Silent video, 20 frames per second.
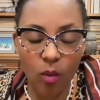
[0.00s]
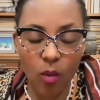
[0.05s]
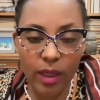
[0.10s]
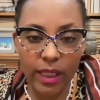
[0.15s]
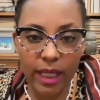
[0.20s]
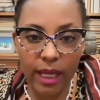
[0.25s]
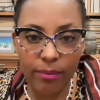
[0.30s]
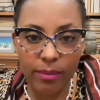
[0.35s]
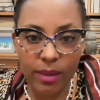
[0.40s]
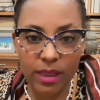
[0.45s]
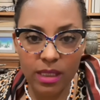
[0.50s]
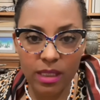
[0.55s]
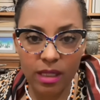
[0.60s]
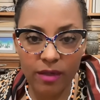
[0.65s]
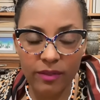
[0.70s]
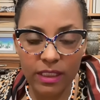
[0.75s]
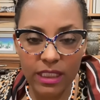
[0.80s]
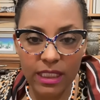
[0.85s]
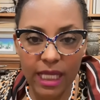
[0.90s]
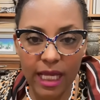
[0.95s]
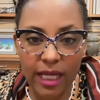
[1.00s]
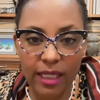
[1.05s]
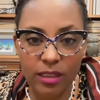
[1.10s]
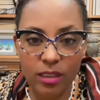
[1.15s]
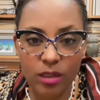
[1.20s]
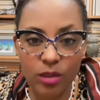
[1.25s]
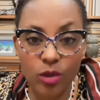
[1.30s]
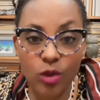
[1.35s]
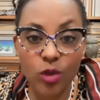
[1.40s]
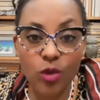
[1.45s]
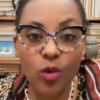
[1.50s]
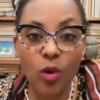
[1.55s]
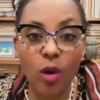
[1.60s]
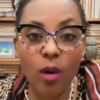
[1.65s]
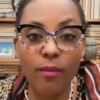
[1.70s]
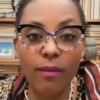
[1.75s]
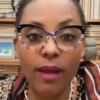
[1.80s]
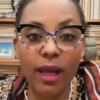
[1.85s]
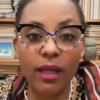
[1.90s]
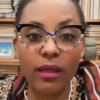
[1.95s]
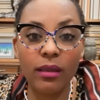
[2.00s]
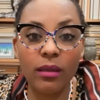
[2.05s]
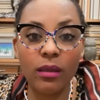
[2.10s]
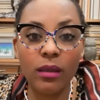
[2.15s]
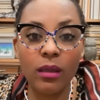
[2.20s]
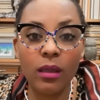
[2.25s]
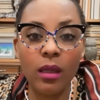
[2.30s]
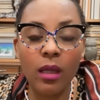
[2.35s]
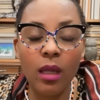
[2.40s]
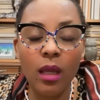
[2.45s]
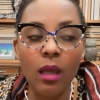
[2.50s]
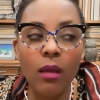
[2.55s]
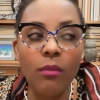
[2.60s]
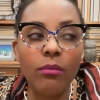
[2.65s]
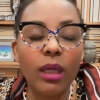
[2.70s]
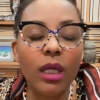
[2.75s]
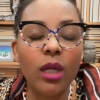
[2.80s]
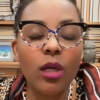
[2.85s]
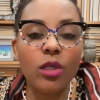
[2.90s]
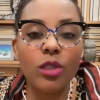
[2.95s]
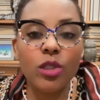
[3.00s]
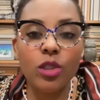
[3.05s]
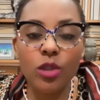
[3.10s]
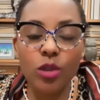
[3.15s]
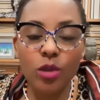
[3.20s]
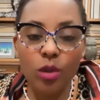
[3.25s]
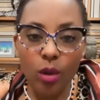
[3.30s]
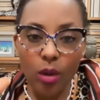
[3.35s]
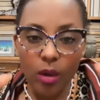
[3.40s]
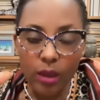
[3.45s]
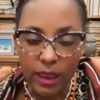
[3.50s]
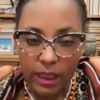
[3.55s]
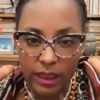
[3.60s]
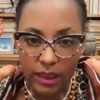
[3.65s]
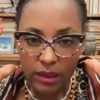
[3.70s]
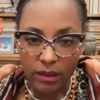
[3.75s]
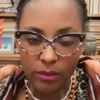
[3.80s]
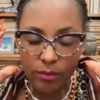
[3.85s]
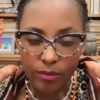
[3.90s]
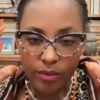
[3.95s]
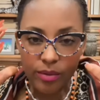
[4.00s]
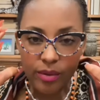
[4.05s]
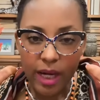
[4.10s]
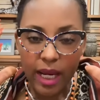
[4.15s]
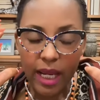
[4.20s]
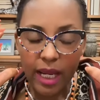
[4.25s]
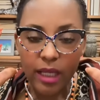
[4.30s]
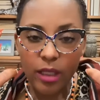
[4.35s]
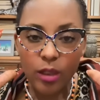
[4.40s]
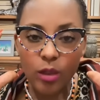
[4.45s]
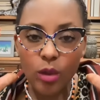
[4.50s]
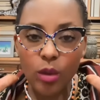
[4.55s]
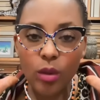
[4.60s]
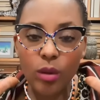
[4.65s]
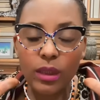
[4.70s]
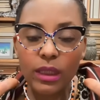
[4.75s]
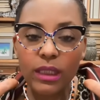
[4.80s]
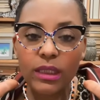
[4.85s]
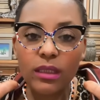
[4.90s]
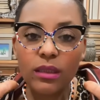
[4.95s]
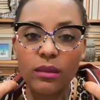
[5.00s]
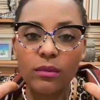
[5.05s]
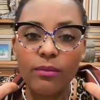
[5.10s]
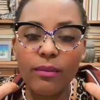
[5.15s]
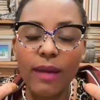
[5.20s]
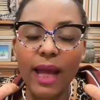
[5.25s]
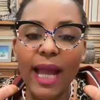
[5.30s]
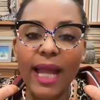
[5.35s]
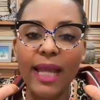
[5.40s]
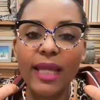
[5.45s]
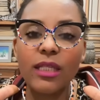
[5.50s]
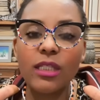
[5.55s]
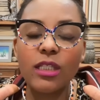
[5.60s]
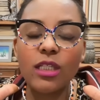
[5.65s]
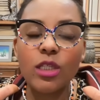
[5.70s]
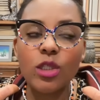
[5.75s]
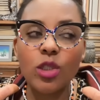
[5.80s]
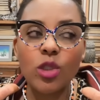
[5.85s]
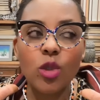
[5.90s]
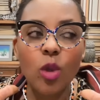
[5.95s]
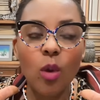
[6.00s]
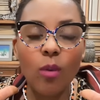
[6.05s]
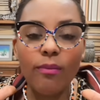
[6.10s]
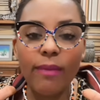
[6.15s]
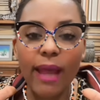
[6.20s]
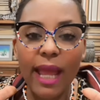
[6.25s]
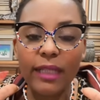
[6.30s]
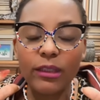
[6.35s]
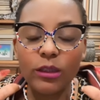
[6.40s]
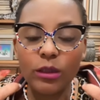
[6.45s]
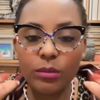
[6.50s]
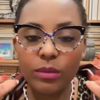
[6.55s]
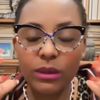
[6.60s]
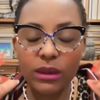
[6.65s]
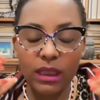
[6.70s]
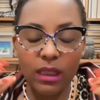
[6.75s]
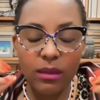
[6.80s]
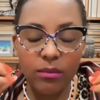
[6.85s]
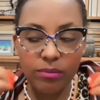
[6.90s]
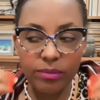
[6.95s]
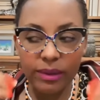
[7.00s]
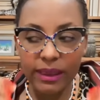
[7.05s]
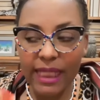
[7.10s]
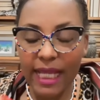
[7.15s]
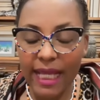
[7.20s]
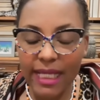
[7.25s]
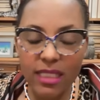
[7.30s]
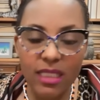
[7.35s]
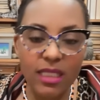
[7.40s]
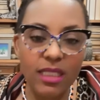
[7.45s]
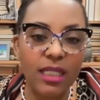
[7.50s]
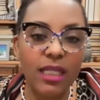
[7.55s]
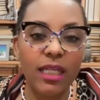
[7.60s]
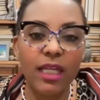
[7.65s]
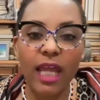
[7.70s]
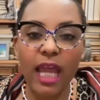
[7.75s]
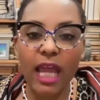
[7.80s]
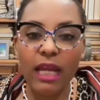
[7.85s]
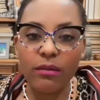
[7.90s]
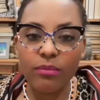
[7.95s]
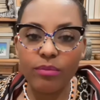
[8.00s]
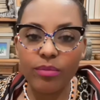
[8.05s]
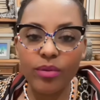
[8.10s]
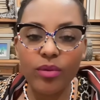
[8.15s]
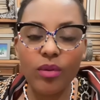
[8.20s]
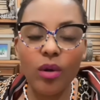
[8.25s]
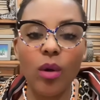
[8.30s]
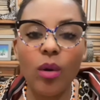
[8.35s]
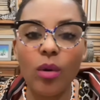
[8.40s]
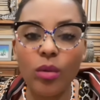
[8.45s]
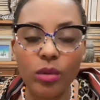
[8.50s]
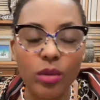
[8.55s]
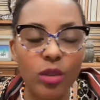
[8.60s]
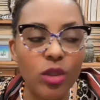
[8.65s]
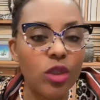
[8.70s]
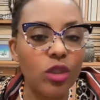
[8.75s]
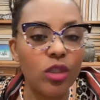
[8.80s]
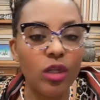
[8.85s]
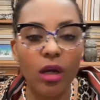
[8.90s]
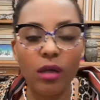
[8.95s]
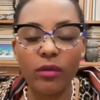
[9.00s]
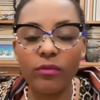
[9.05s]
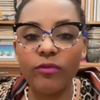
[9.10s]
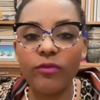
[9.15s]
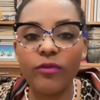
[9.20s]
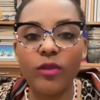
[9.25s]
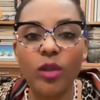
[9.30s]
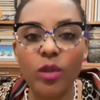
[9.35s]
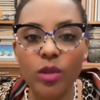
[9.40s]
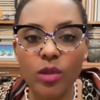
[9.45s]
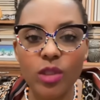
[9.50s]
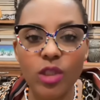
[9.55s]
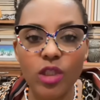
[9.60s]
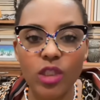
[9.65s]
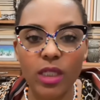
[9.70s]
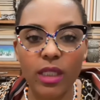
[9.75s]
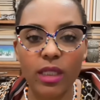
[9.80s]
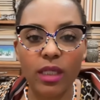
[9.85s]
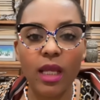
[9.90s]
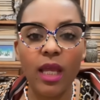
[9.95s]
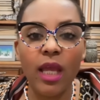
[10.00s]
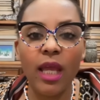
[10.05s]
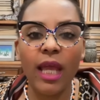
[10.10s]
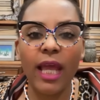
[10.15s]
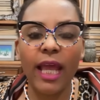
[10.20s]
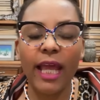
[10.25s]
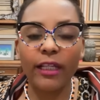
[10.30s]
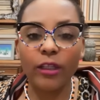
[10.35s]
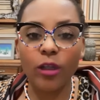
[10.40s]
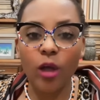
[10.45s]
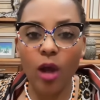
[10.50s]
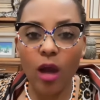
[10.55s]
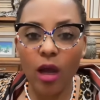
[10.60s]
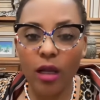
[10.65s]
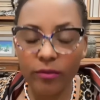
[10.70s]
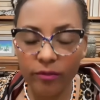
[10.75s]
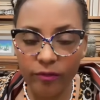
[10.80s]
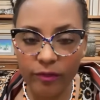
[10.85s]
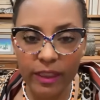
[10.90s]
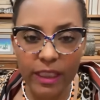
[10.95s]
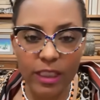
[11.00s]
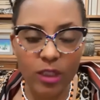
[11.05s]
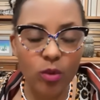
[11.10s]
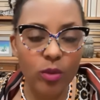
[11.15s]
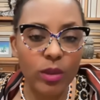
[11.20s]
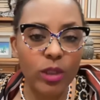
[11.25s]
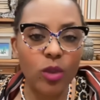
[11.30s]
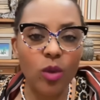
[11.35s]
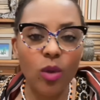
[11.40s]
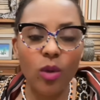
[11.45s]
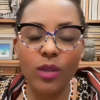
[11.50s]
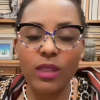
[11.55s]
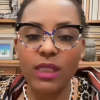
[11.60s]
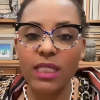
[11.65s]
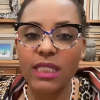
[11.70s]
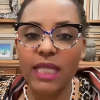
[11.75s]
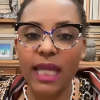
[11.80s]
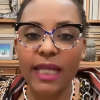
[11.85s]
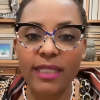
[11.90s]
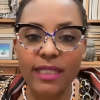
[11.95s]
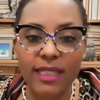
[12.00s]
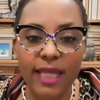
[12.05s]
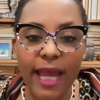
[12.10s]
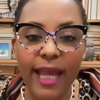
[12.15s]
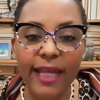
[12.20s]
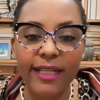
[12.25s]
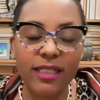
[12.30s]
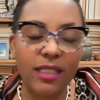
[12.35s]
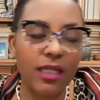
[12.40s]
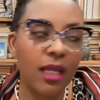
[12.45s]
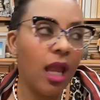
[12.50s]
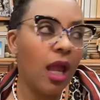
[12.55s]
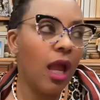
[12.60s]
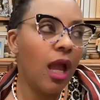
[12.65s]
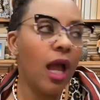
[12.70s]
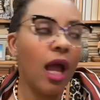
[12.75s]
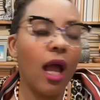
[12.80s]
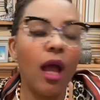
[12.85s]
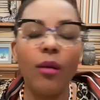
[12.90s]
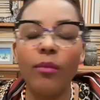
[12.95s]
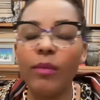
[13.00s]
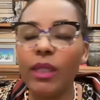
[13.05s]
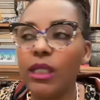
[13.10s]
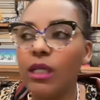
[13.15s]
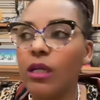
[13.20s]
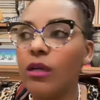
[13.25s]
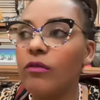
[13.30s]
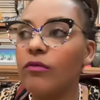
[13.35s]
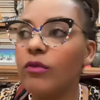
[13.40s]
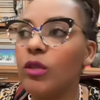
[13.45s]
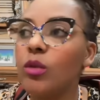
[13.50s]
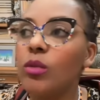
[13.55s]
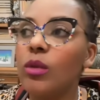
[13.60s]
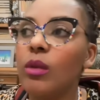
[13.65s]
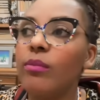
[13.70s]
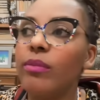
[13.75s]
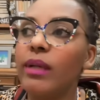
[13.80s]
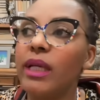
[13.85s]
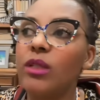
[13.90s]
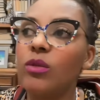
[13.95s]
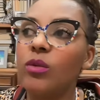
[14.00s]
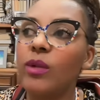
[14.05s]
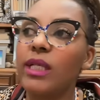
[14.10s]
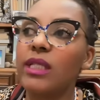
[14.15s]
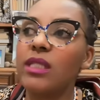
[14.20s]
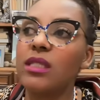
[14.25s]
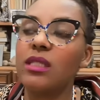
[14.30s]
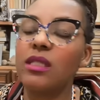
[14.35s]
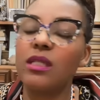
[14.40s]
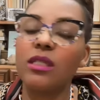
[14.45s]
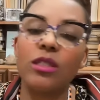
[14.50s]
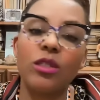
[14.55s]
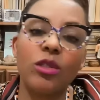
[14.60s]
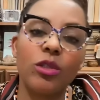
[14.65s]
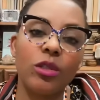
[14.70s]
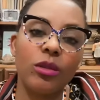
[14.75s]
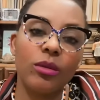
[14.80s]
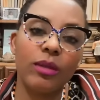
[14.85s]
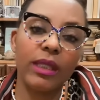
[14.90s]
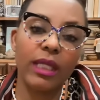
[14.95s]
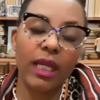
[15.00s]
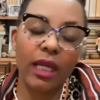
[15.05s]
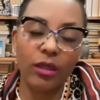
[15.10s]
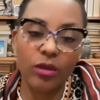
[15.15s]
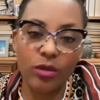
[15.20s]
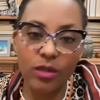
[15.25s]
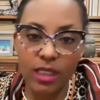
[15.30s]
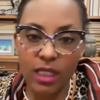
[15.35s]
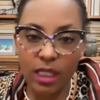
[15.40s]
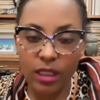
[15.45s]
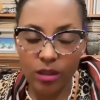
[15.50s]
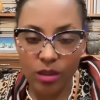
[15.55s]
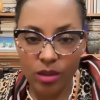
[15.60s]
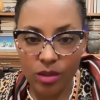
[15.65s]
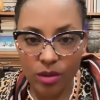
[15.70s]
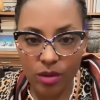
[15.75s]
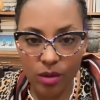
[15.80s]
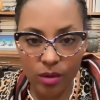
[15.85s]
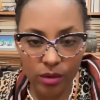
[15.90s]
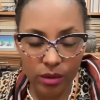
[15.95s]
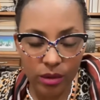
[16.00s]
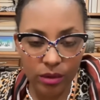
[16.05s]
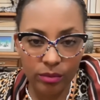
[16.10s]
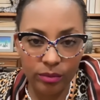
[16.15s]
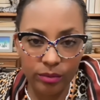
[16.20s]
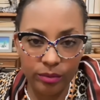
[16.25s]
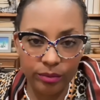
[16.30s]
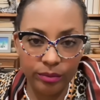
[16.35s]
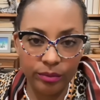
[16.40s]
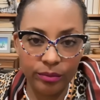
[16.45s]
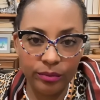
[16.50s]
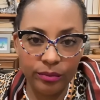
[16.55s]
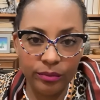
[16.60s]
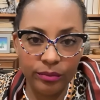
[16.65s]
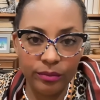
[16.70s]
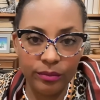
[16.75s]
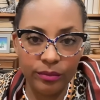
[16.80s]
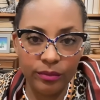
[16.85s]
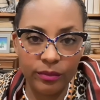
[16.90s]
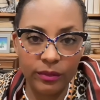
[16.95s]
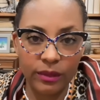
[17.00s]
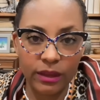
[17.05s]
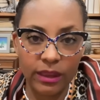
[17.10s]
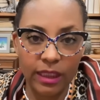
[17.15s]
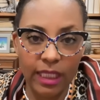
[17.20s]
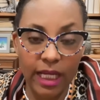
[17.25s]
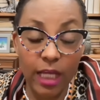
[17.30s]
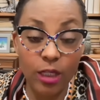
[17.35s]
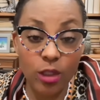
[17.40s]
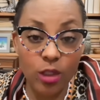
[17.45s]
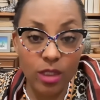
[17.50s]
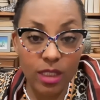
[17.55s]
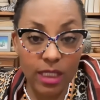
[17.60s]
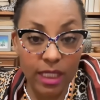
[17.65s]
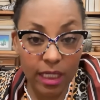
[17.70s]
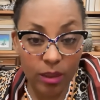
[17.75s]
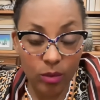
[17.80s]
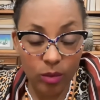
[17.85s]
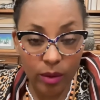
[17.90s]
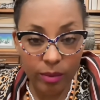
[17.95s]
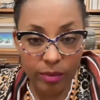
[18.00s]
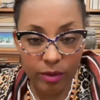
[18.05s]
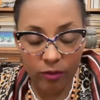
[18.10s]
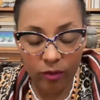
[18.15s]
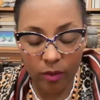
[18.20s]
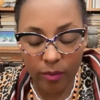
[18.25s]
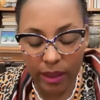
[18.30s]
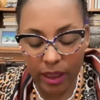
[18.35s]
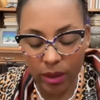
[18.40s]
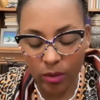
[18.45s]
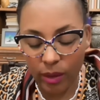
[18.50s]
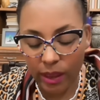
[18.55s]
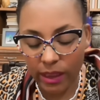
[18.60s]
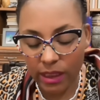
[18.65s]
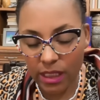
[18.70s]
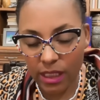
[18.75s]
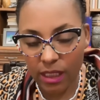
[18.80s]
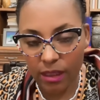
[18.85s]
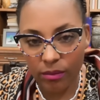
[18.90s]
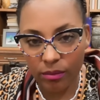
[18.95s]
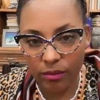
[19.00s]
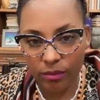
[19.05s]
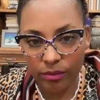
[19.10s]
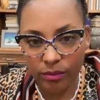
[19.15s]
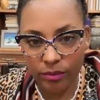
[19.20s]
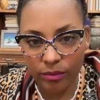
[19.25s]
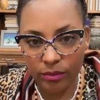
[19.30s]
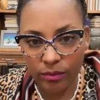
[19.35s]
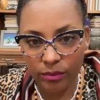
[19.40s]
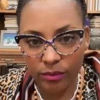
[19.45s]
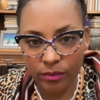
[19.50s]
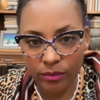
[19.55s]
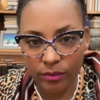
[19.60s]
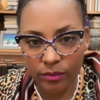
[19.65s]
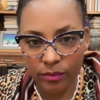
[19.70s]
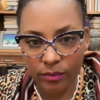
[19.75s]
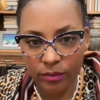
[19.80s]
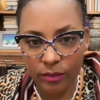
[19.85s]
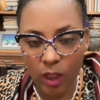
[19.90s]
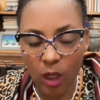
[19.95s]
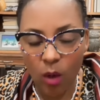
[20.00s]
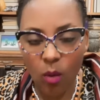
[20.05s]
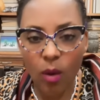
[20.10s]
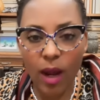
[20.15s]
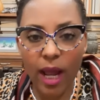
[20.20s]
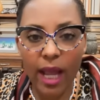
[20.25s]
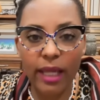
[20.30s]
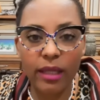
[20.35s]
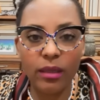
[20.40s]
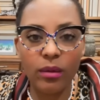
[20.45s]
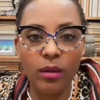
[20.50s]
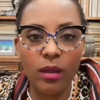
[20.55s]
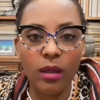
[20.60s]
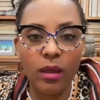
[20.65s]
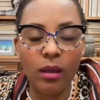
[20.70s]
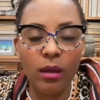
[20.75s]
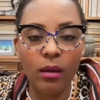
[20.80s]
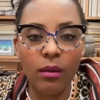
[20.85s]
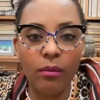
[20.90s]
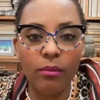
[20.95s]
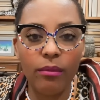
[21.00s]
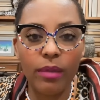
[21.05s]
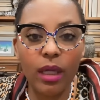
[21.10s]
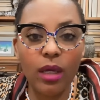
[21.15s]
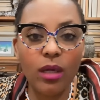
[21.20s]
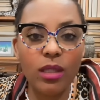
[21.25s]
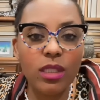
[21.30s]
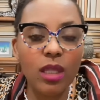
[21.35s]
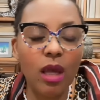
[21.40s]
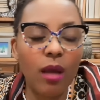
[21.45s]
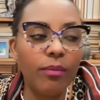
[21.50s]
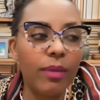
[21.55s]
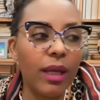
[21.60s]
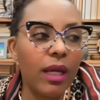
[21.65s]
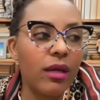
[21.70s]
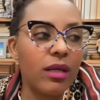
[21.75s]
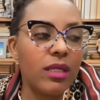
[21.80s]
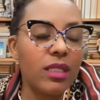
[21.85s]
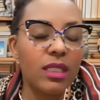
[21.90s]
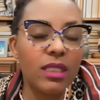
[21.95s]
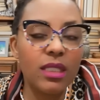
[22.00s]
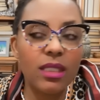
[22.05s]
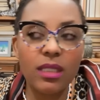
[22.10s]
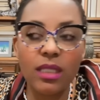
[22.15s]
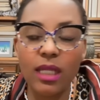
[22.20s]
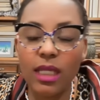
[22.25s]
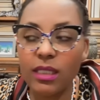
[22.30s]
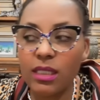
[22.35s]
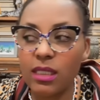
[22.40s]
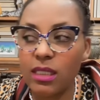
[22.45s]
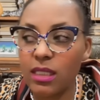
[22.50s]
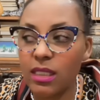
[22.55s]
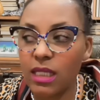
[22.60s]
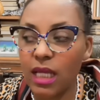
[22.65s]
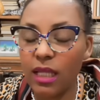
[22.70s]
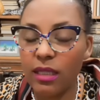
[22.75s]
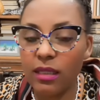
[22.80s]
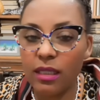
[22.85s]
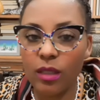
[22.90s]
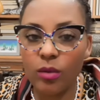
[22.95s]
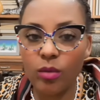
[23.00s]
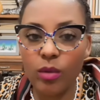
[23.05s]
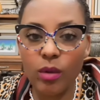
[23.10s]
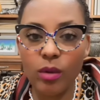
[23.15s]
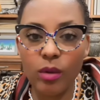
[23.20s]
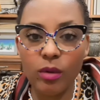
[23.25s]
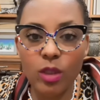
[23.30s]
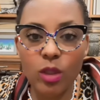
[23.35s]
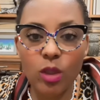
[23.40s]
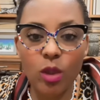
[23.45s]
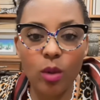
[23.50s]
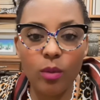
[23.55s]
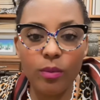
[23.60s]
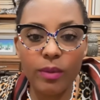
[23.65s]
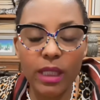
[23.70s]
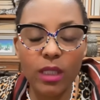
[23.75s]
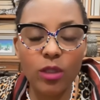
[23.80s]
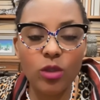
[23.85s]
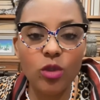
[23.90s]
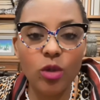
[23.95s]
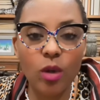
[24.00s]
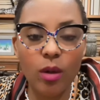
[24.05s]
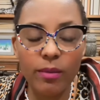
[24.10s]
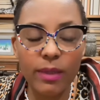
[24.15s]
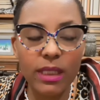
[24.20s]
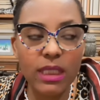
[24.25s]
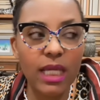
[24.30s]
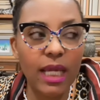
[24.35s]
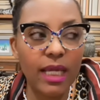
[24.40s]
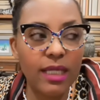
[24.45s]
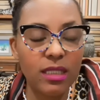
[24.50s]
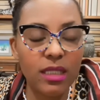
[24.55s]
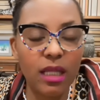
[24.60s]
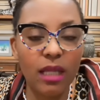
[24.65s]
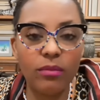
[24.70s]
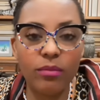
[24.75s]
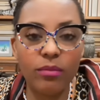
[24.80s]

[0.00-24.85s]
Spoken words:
What happens after that? Trauma. Because your little brain, your little mind is so malleable and plastic and prone to confusion and conflict, which causes anxiety. How many of you were bedwetters until you were 9 or 10 years old and used to get whipped for bedwetting? Why? Because our parents didn't understand that we were so being traumatized